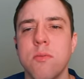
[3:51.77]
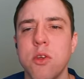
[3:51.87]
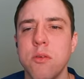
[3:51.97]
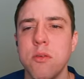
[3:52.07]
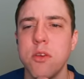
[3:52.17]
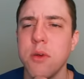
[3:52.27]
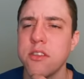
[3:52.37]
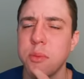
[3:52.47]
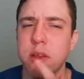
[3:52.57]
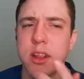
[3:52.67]
Do you mind
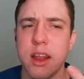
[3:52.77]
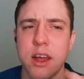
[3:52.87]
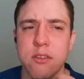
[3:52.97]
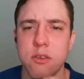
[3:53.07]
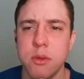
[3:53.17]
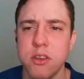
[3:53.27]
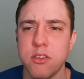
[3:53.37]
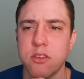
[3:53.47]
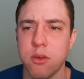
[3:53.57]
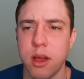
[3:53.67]
spelling that out to me
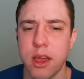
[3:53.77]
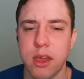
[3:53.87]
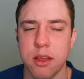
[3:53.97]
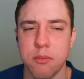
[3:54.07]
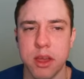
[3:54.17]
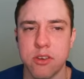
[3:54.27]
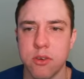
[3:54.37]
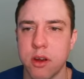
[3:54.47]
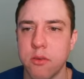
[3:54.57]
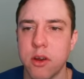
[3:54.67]
just so I can make
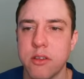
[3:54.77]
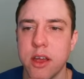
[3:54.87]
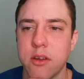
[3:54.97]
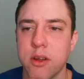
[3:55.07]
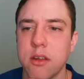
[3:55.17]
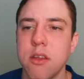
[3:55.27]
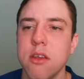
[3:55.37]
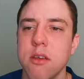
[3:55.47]
sure I wrote it down correctly?